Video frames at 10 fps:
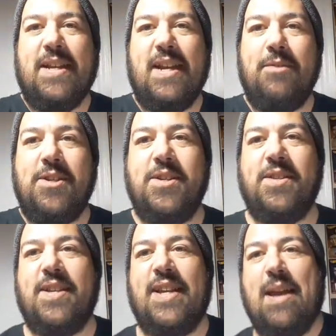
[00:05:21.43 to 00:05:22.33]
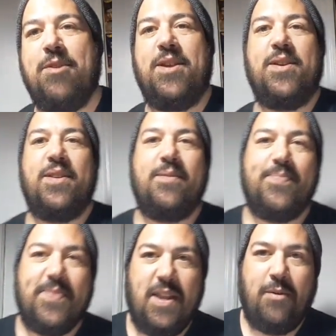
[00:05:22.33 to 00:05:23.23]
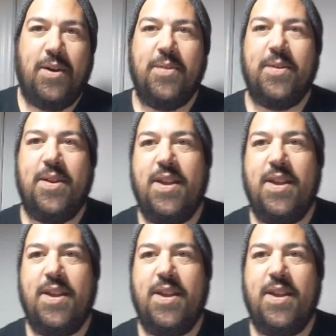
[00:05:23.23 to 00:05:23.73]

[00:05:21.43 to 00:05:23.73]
kind of adjust the camera there. There we go.